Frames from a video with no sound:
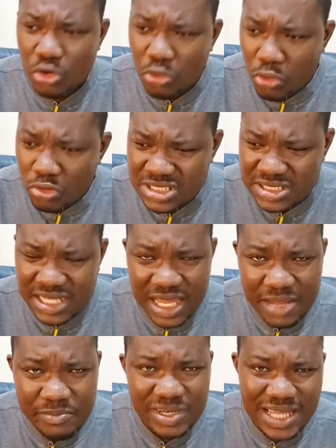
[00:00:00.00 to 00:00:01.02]
coach
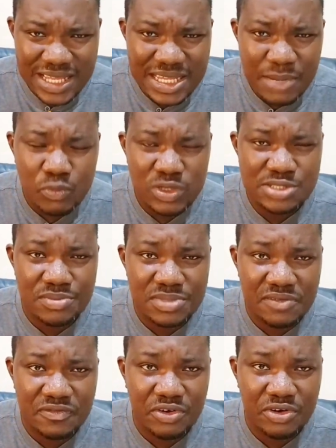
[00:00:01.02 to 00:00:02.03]
them, let them win
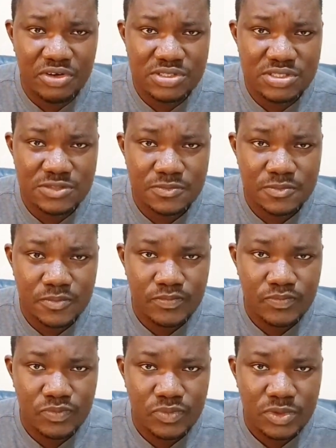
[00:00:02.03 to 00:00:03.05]
something for us.
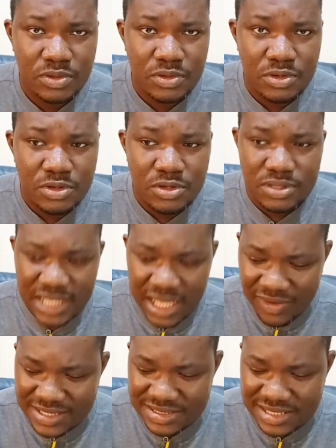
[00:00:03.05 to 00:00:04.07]
Now,
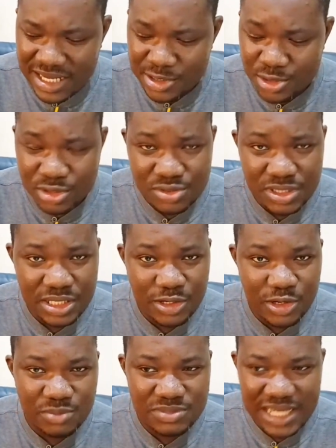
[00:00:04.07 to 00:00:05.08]
Arsenal has come to a
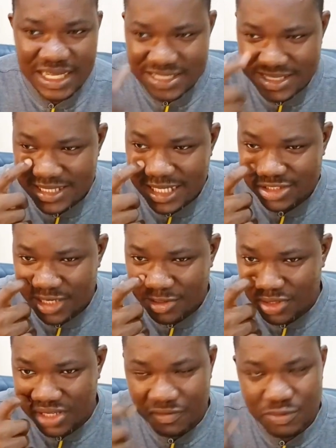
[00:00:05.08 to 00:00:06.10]
club that is actually
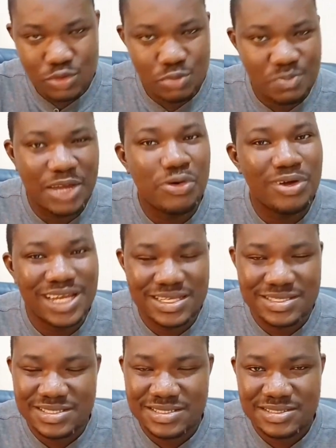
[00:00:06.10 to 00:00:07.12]
looking to play
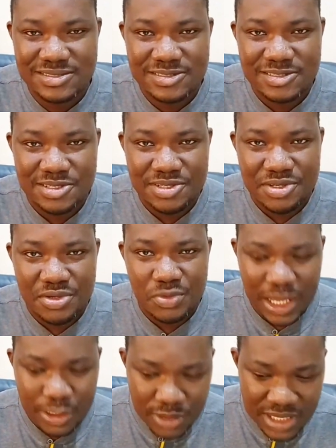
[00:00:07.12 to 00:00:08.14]
corners. We
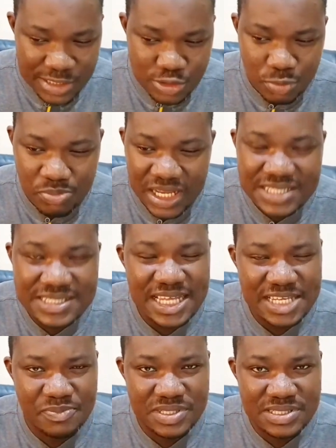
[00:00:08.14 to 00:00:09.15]
are looking to play set
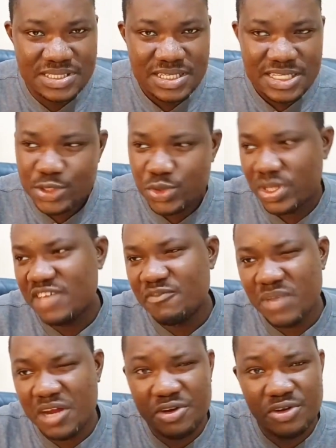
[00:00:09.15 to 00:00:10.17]
piece. So if
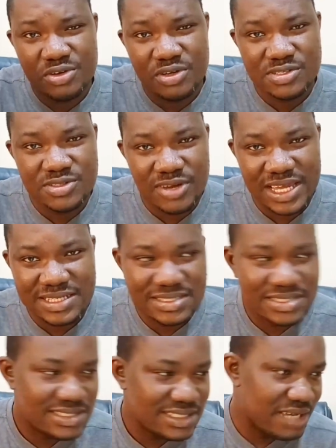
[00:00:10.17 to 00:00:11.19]
Merino does not head
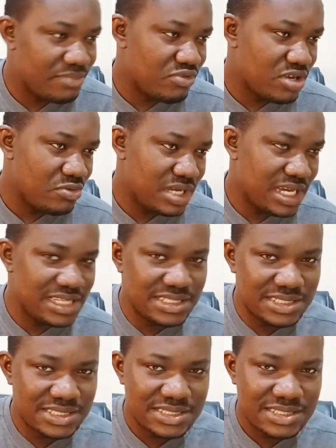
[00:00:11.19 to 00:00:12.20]
it, Gabriel will head
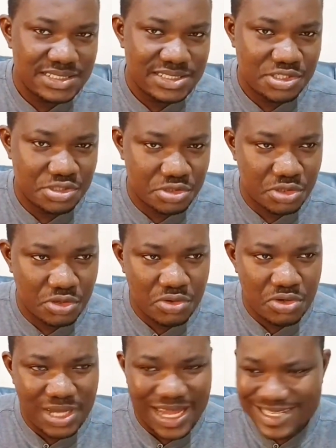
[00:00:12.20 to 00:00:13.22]
it,
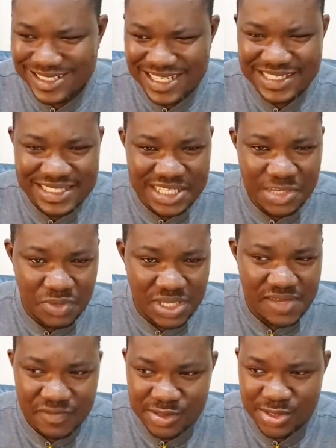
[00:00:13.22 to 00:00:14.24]
And yesterday we
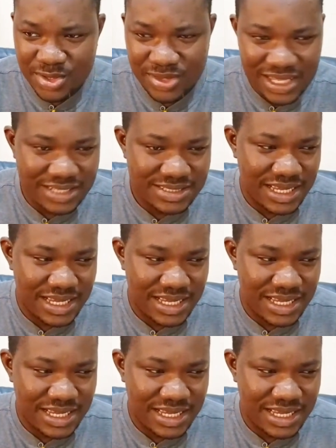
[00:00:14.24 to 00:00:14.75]
even saw that